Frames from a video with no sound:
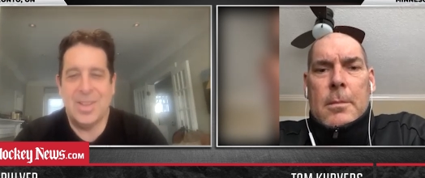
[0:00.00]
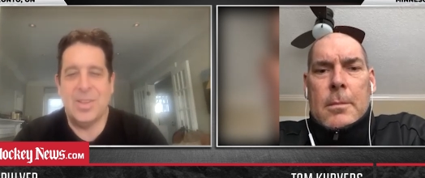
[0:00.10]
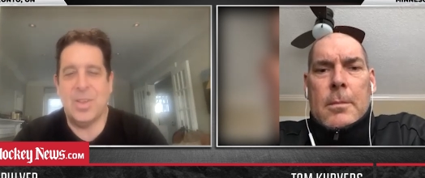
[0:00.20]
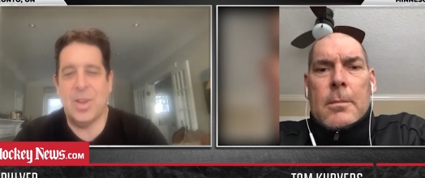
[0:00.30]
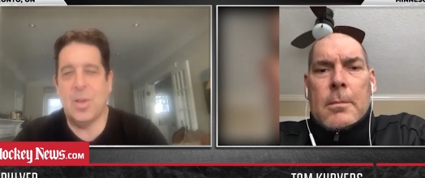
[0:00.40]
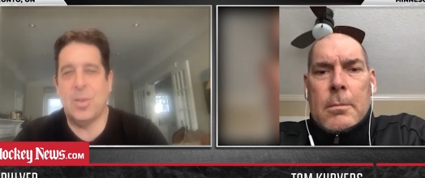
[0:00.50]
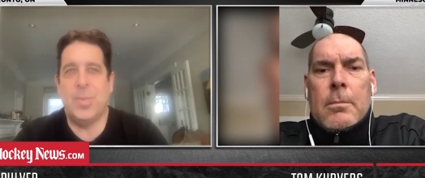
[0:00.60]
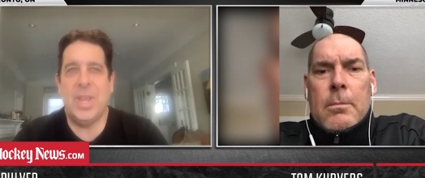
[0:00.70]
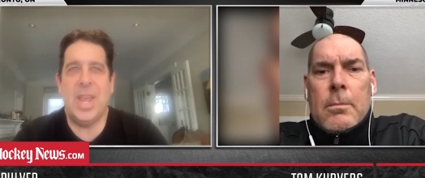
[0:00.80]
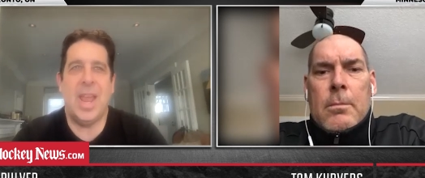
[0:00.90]
Speaker 1: You know to
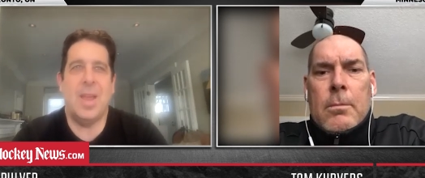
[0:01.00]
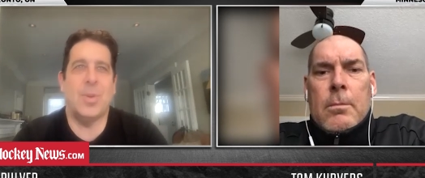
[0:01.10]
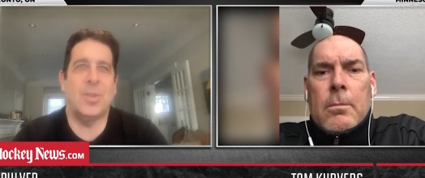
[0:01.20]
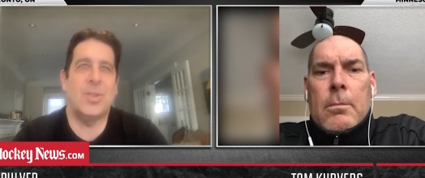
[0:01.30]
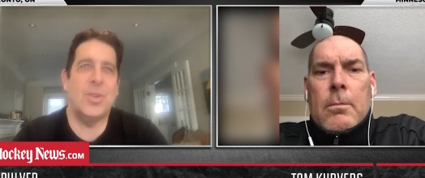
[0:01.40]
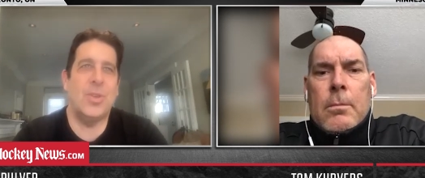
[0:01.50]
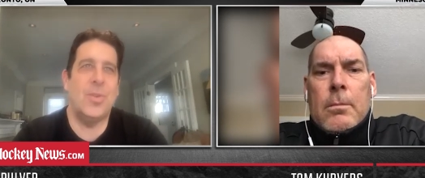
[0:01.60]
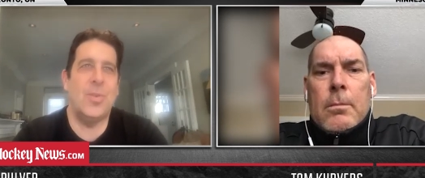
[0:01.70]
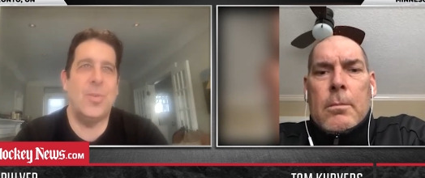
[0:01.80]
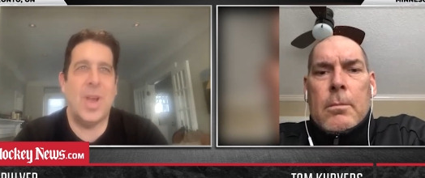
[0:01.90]
be able
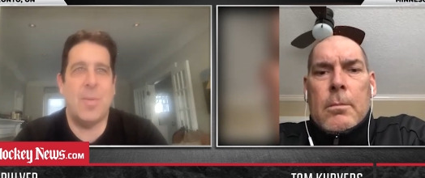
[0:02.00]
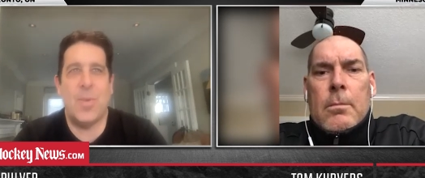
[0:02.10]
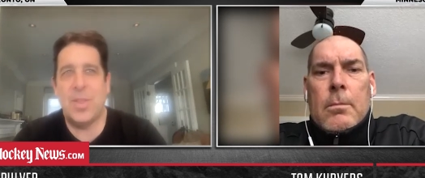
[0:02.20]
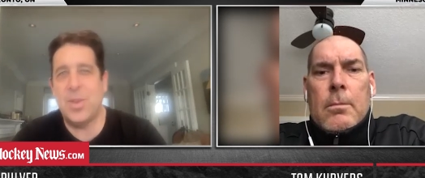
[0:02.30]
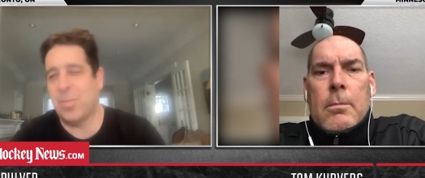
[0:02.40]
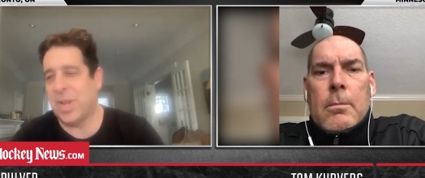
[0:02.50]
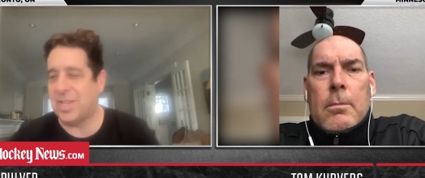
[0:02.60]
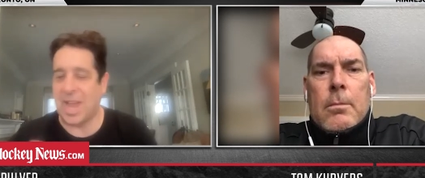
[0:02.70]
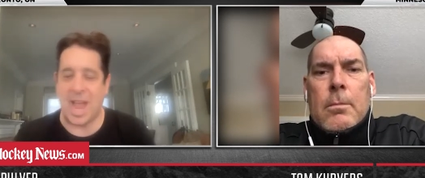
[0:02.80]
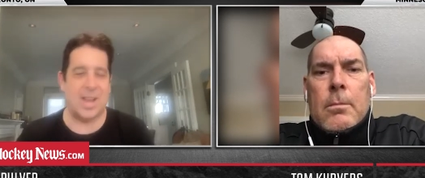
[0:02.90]
to, and whether you play
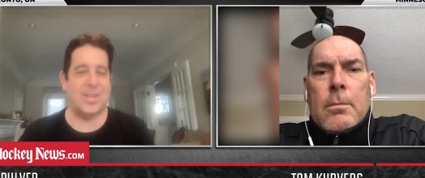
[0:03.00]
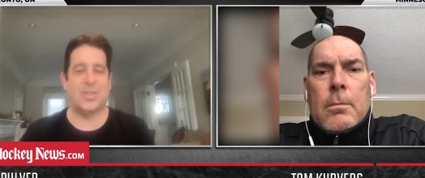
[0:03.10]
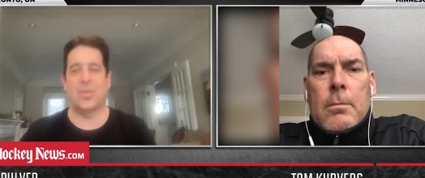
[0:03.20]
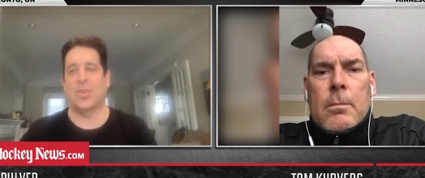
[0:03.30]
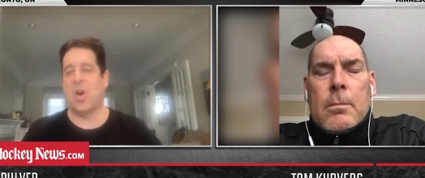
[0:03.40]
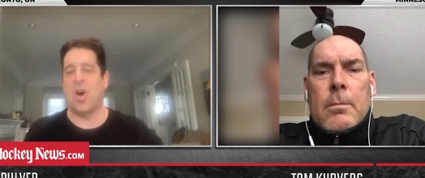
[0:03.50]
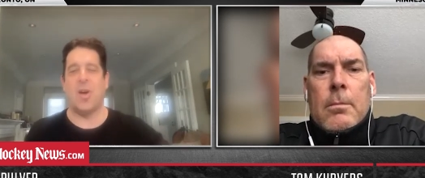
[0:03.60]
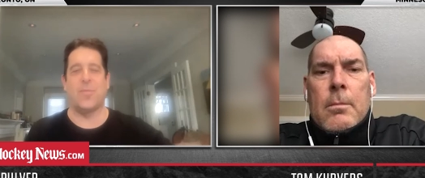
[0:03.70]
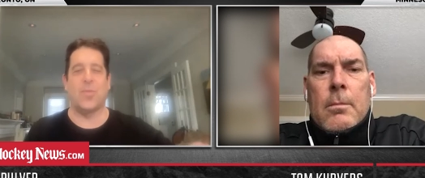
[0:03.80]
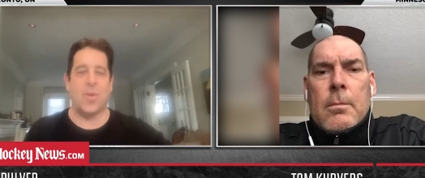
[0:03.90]
tennis or
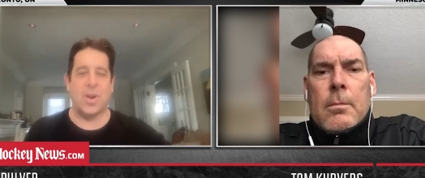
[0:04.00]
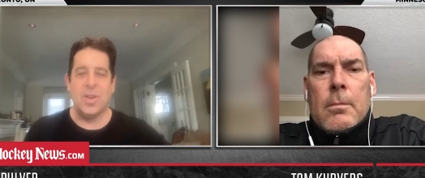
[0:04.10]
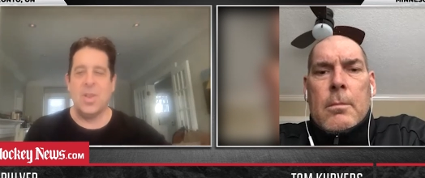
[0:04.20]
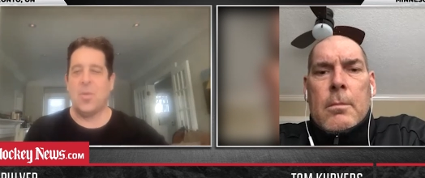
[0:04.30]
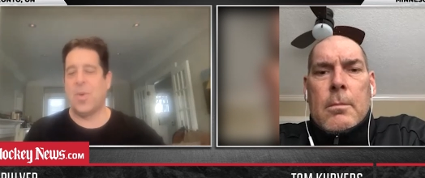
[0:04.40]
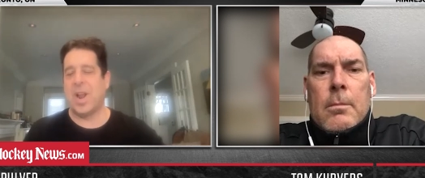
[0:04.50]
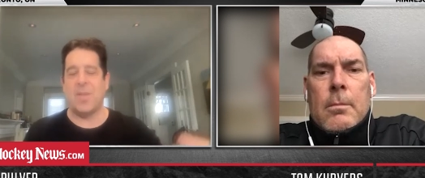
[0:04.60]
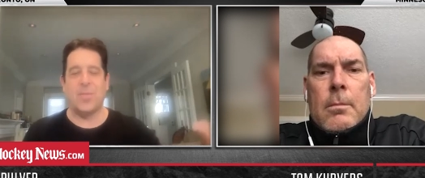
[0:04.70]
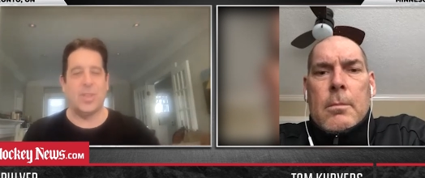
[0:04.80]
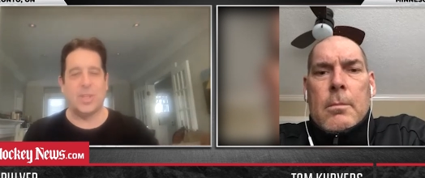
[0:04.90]
golf or
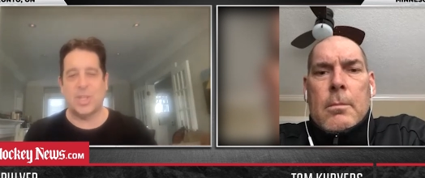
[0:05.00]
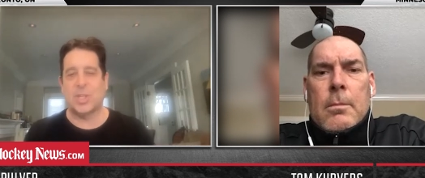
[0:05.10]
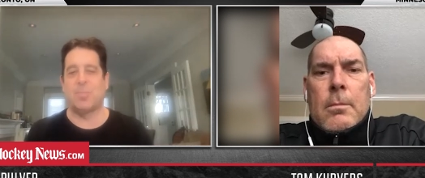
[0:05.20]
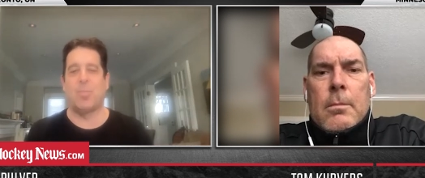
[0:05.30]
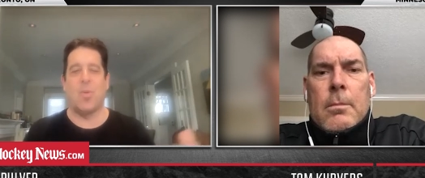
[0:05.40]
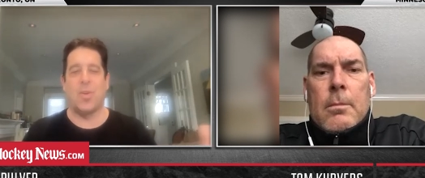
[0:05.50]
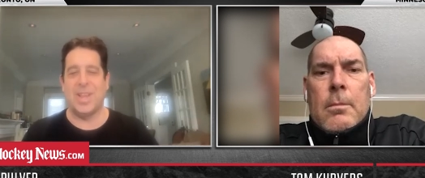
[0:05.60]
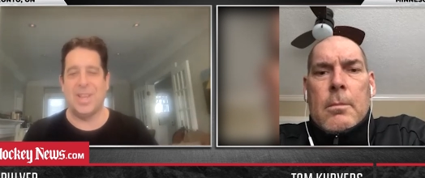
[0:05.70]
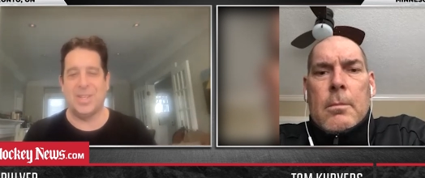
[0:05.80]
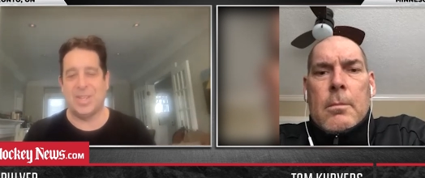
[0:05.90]
whatever the sport
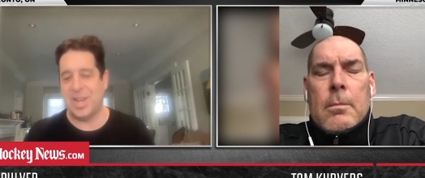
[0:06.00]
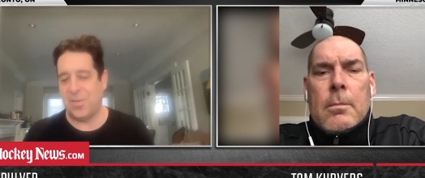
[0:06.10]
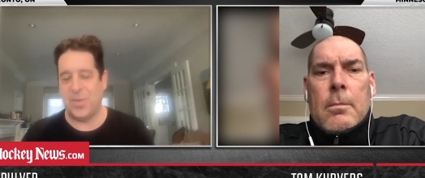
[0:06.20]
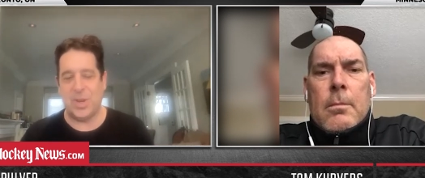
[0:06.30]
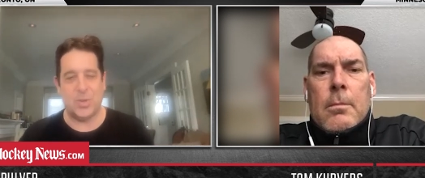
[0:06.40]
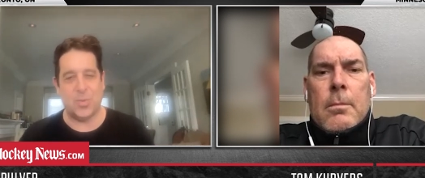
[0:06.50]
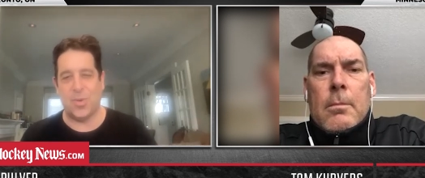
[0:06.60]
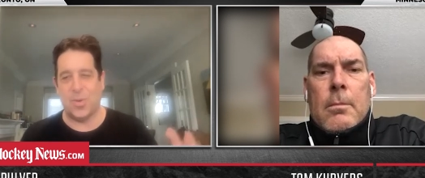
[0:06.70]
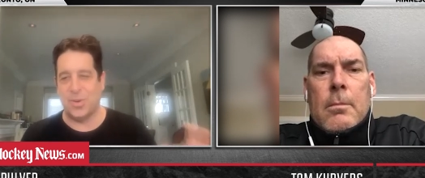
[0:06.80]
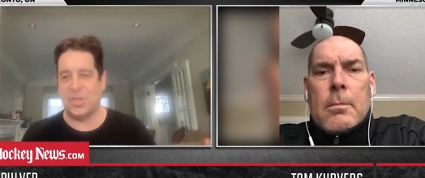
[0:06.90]
is, individual
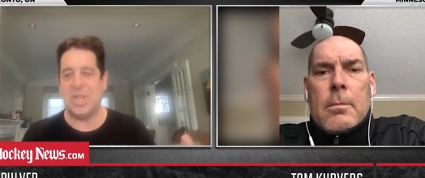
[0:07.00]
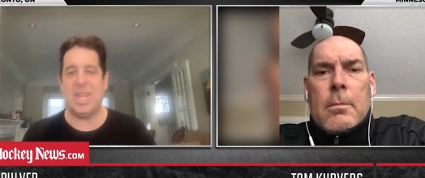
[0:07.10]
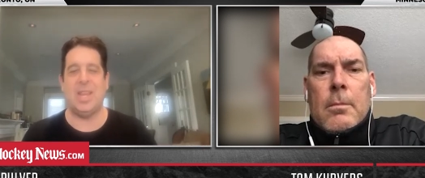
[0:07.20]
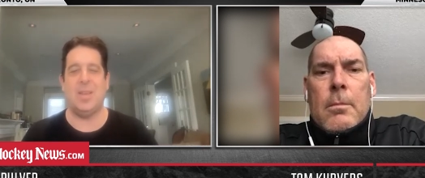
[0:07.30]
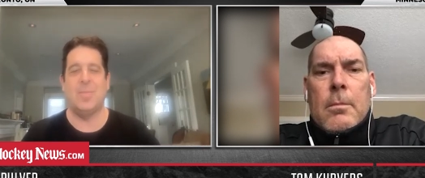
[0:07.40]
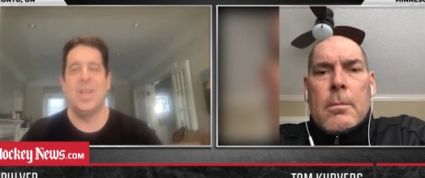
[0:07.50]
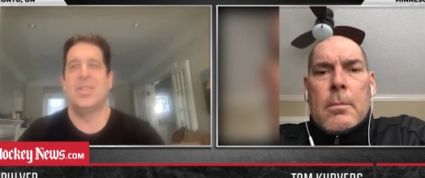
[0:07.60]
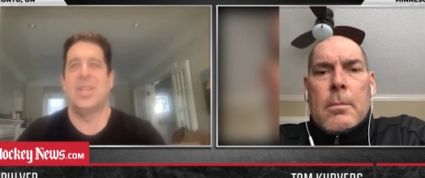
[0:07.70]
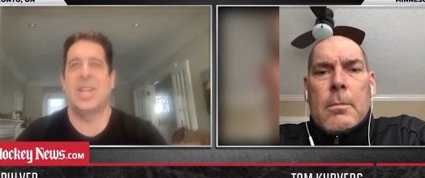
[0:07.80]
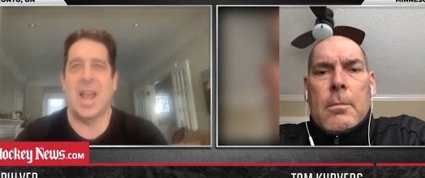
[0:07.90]
or team,
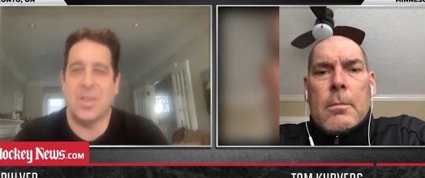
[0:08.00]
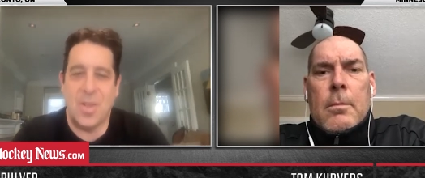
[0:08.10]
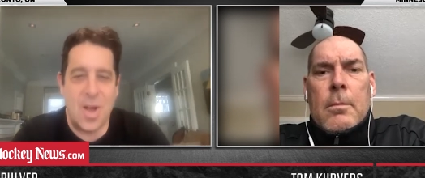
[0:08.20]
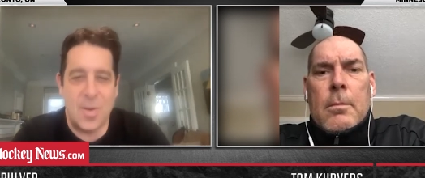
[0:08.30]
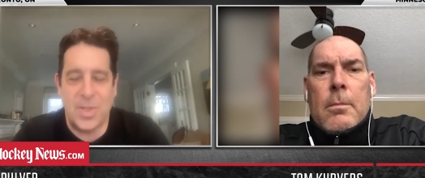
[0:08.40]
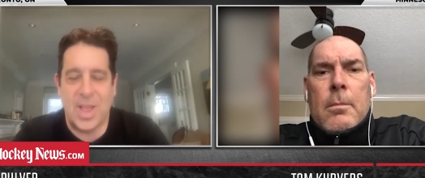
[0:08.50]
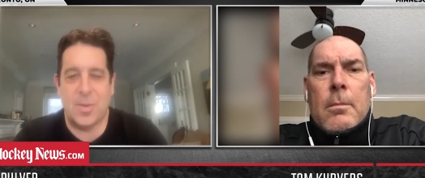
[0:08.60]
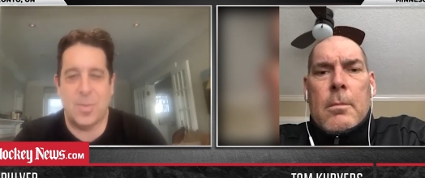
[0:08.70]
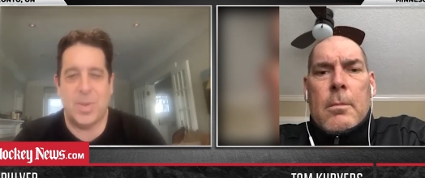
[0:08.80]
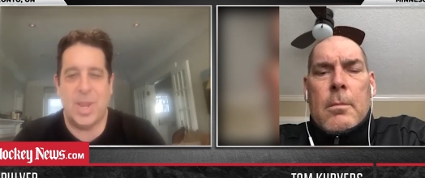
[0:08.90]
to get along with
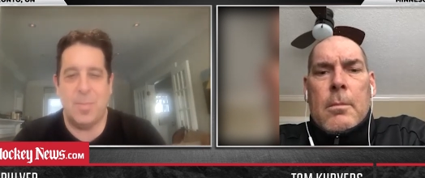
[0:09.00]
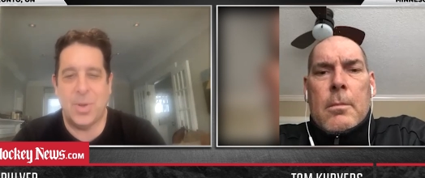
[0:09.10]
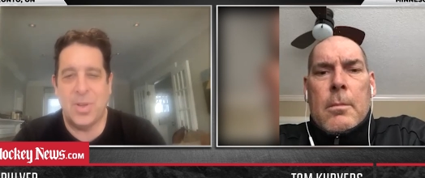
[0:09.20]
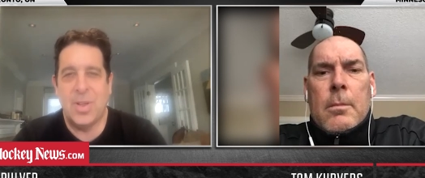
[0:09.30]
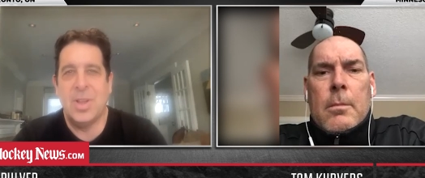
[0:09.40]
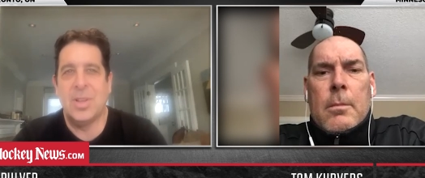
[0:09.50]
other people